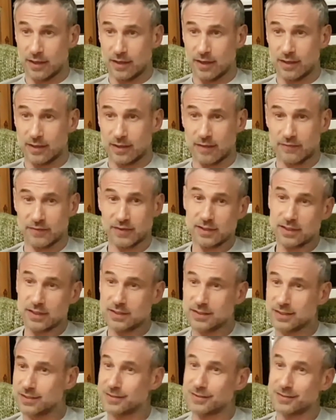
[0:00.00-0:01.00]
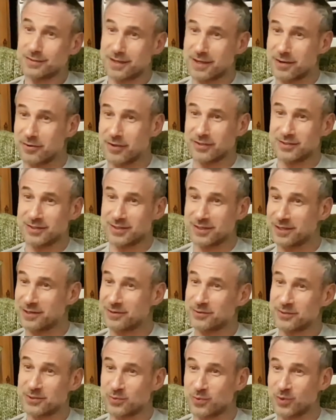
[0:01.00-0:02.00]
and having the assistant director
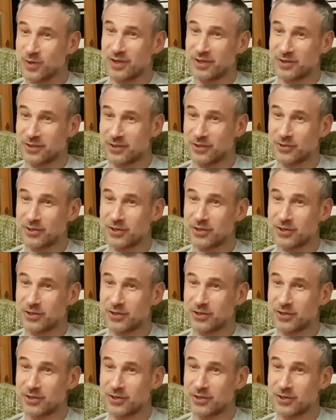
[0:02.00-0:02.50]
here as well, you're mm.